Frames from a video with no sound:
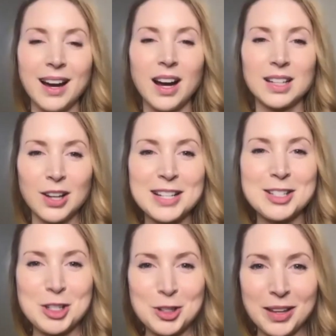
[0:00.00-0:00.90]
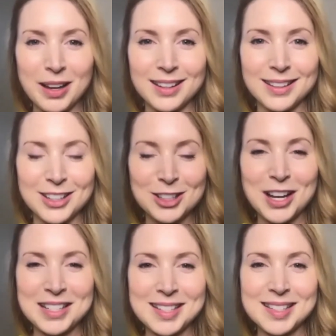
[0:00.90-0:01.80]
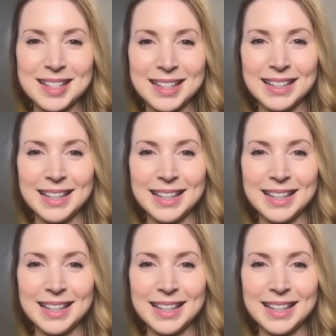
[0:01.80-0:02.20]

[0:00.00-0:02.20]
I'd like to do that. I'd like to see